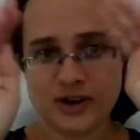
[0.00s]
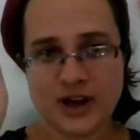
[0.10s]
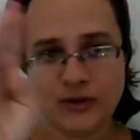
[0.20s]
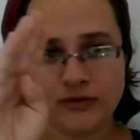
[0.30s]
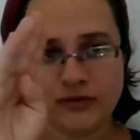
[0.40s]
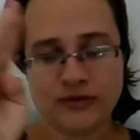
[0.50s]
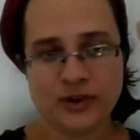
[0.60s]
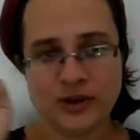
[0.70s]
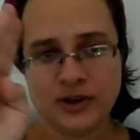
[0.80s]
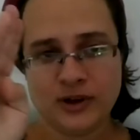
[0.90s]
kind of
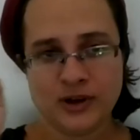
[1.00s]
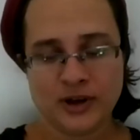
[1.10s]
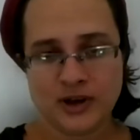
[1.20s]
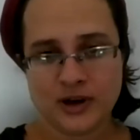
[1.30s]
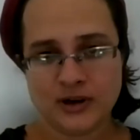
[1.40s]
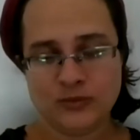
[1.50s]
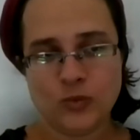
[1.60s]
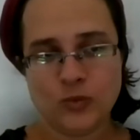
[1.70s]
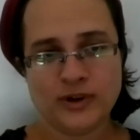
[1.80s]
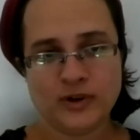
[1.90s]

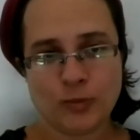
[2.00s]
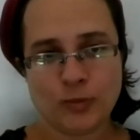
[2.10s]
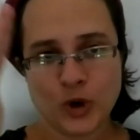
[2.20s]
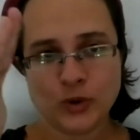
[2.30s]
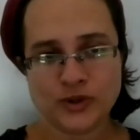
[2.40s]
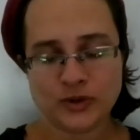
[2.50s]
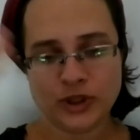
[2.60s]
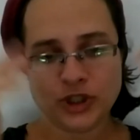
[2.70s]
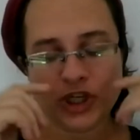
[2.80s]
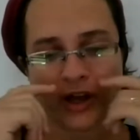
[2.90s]
opposed to
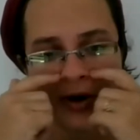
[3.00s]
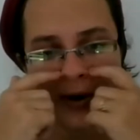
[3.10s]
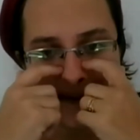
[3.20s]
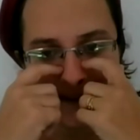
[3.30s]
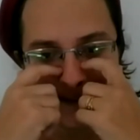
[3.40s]
each other,